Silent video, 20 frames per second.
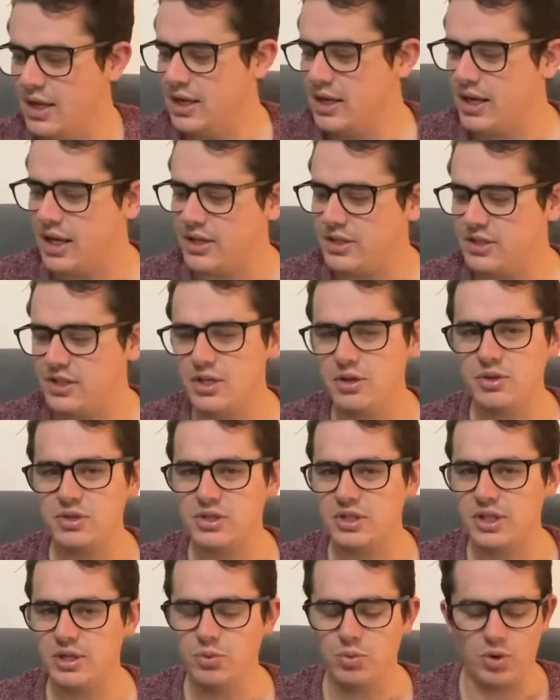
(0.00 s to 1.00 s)
Now,
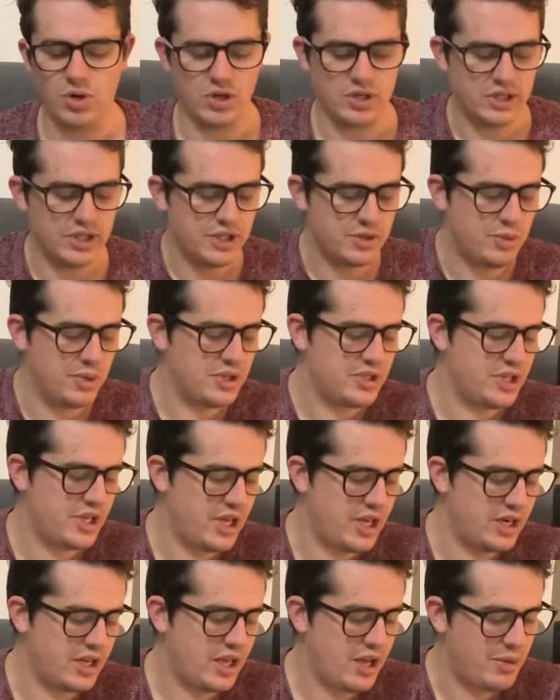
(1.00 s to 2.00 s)
seriously what? Let's once
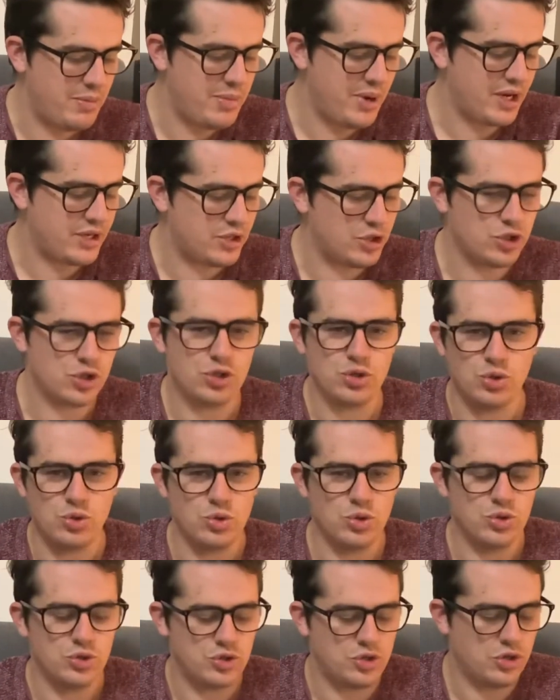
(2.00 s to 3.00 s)
again come back to
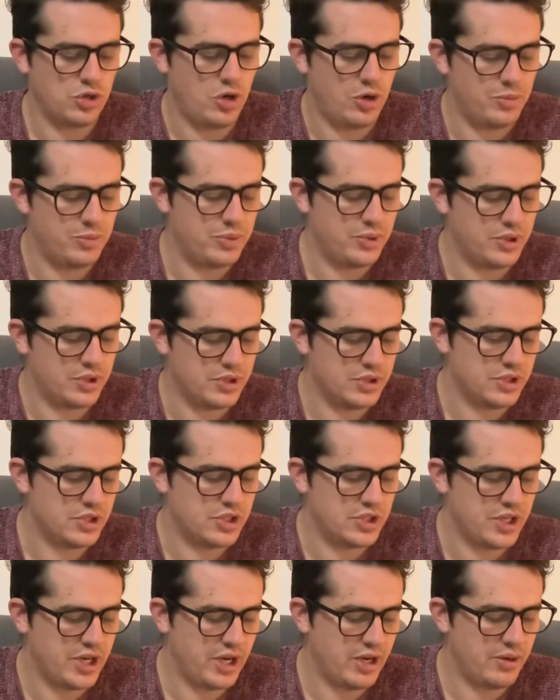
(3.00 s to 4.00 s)
Sean Tompkins,
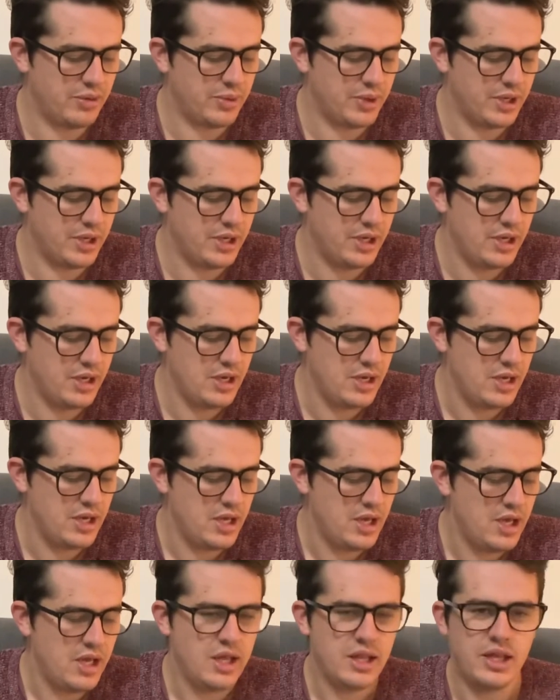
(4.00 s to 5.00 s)
shall we?
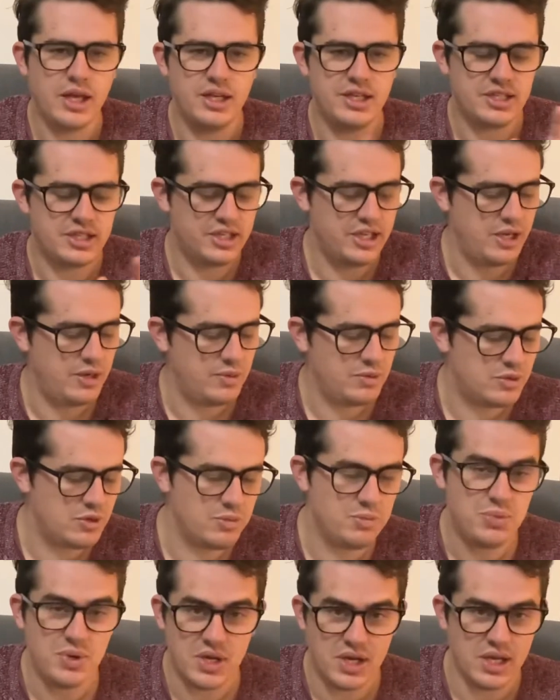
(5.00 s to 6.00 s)
They seem to
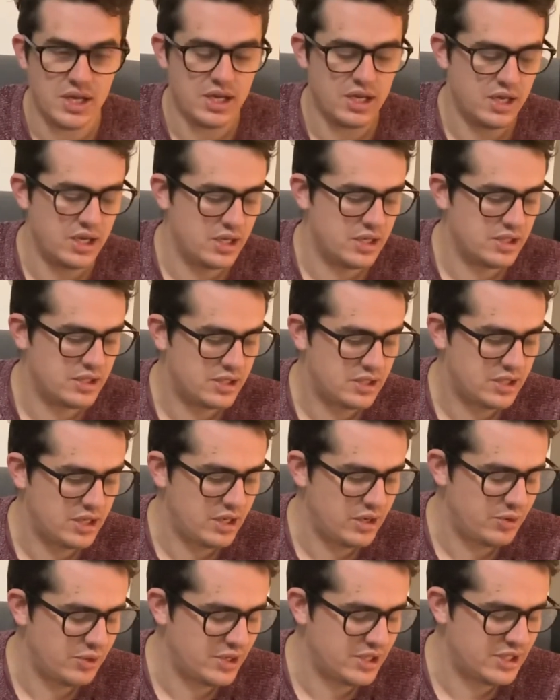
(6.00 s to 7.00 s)
be
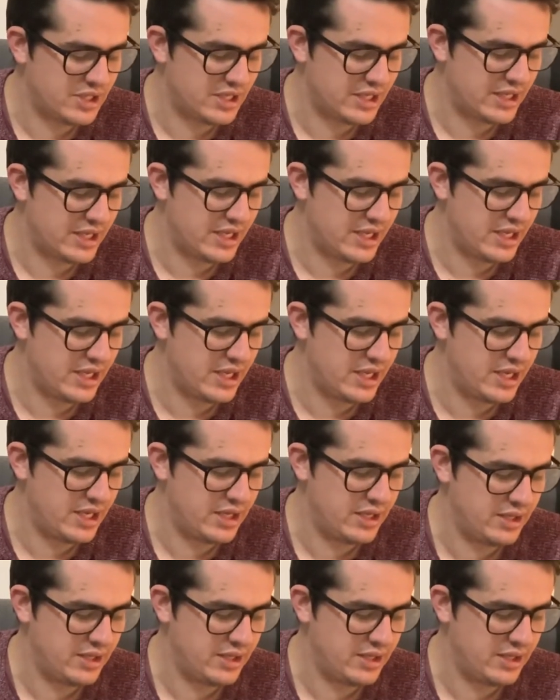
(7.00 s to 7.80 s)
seriously